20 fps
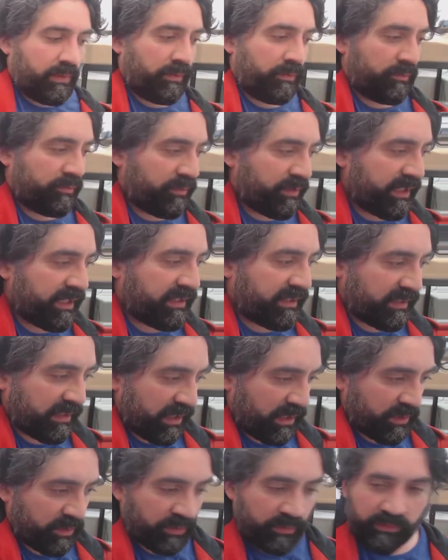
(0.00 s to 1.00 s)

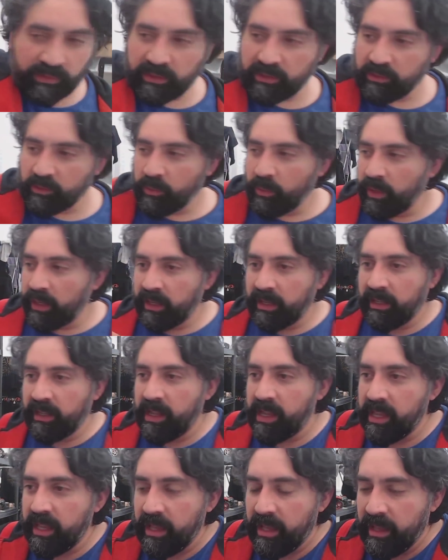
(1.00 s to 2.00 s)
research on these
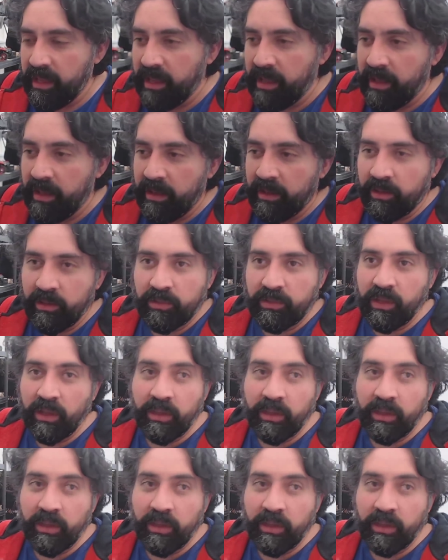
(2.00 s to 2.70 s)
quickly, because I